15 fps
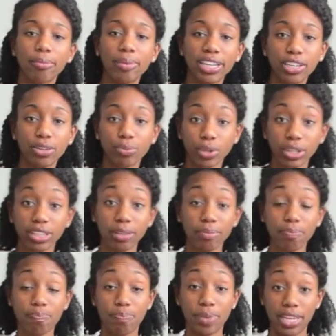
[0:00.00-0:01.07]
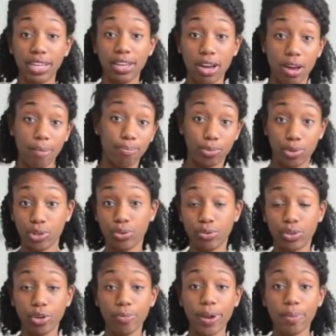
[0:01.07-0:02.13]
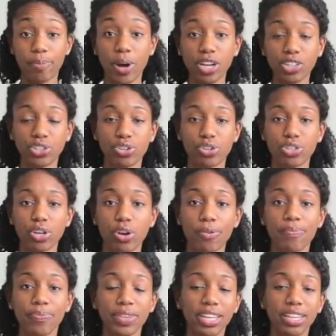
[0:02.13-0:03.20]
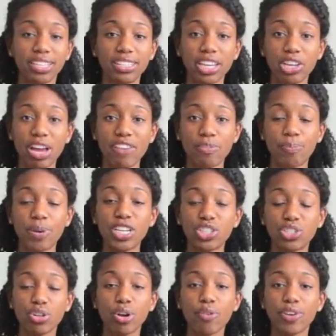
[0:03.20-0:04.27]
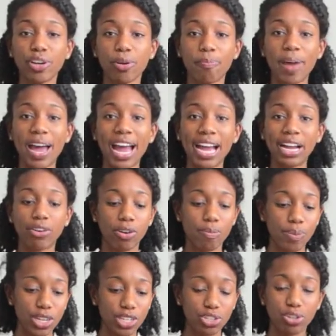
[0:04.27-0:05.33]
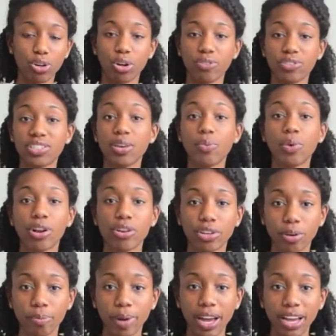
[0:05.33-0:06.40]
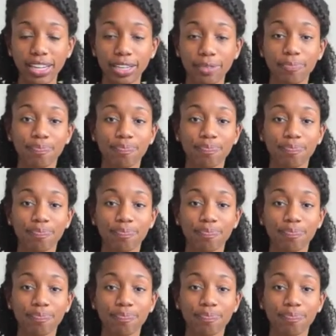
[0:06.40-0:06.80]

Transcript: It can really be up to your bad posture. So let's say you have a pinched nerve in your back or a pinched nerve somewhere in your body.